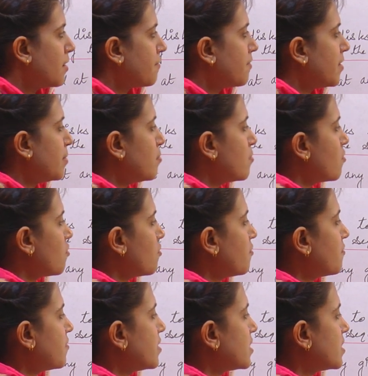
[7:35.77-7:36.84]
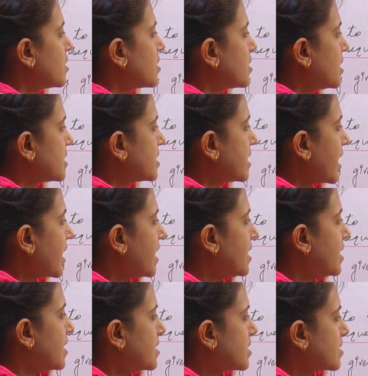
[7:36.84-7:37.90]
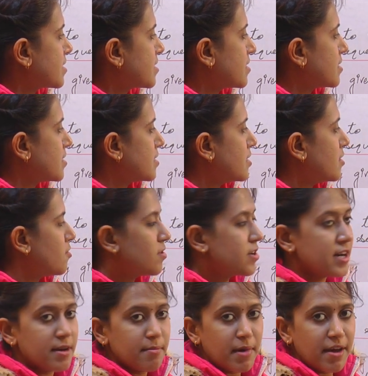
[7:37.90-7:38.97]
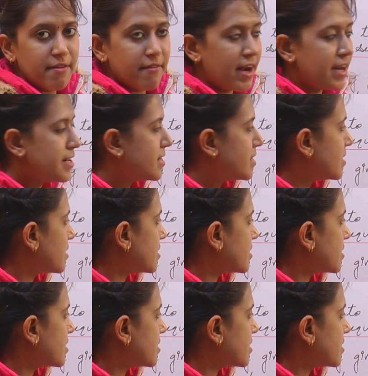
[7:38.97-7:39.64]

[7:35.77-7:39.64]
we moved the second disk denoted by white,